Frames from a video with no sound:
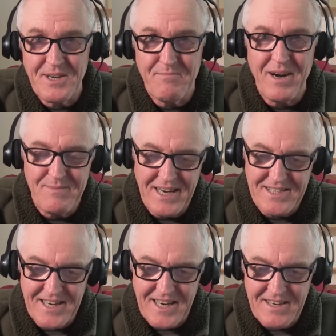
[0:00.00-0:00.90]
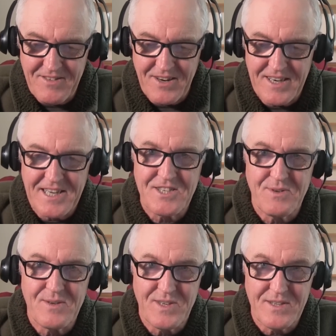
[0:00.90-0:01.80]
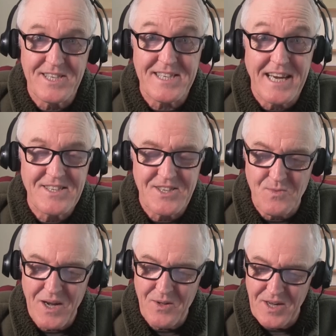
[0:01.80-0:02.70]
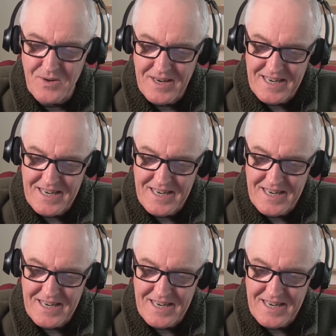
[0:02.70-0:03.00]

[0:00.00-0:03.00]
but basically you've got links with the States as well, though.